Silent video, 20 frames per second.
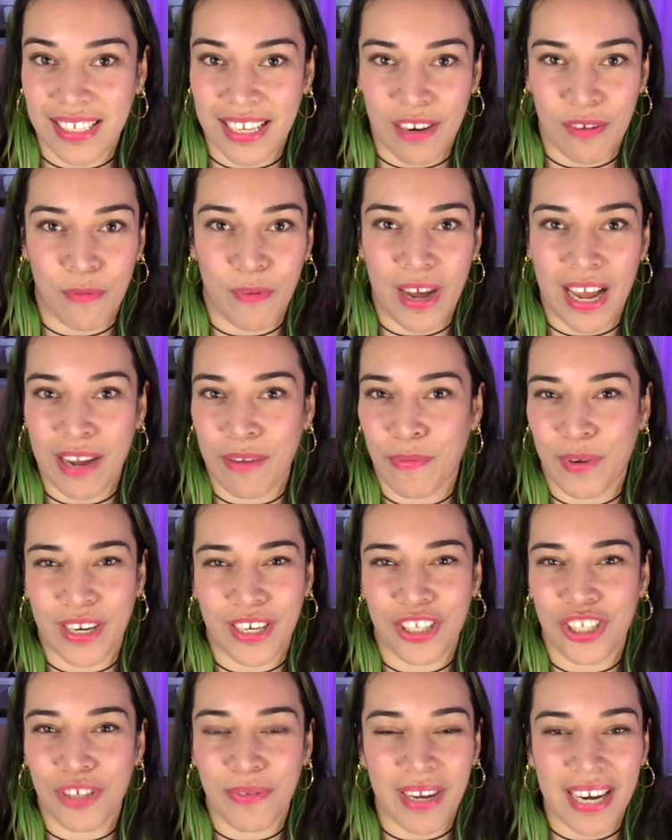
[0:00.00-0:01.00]
and why
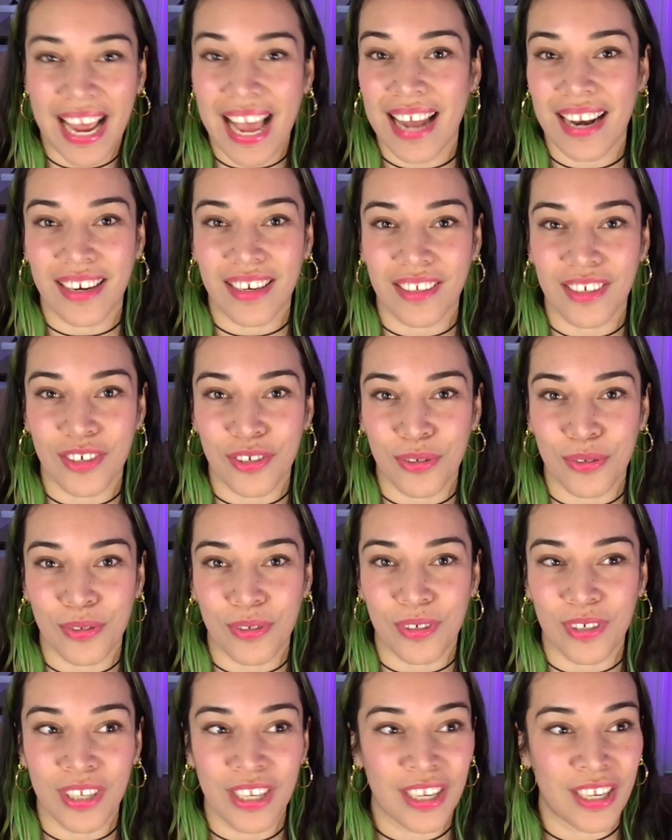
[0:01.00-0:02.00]
wouldn't you want to add another
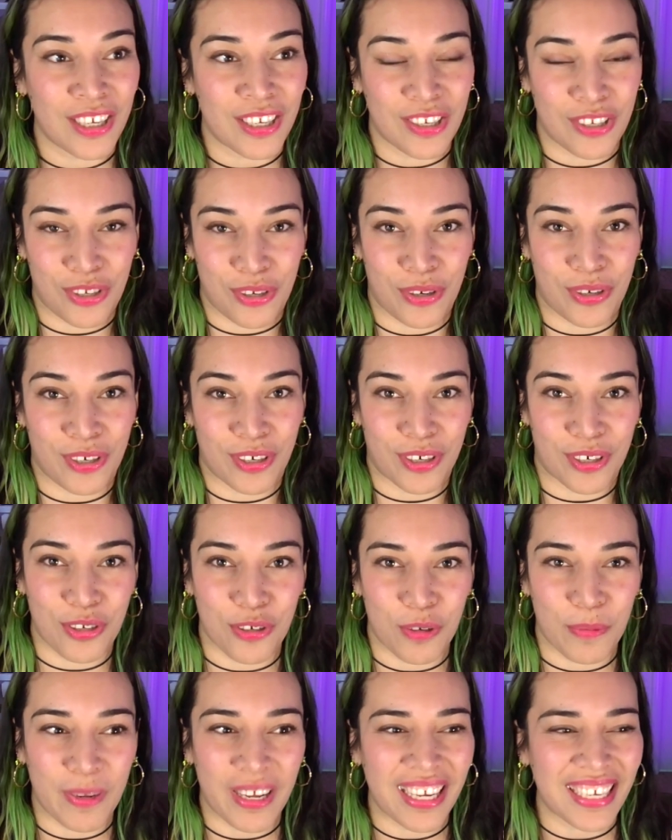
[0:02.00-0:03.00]
tool to your
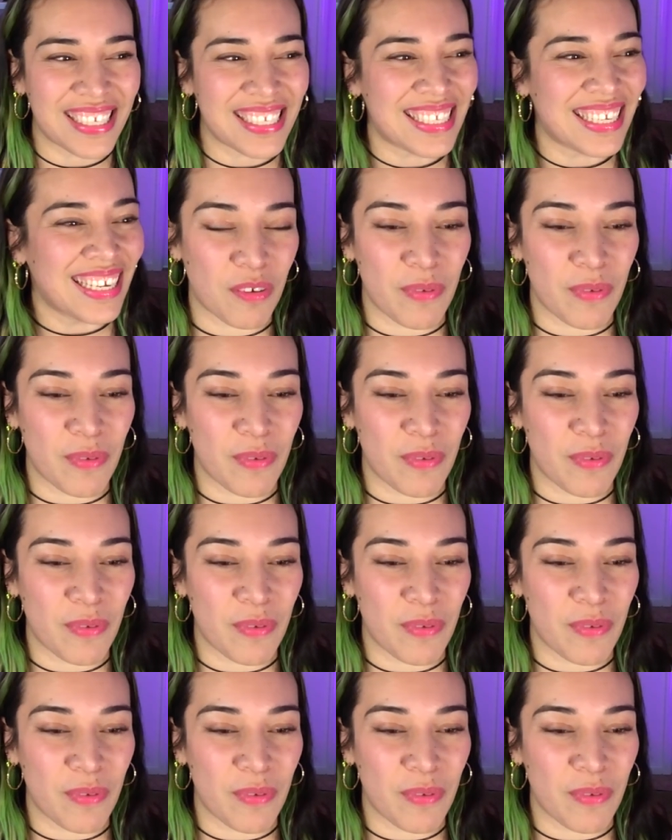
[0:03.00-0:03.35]
toolbox?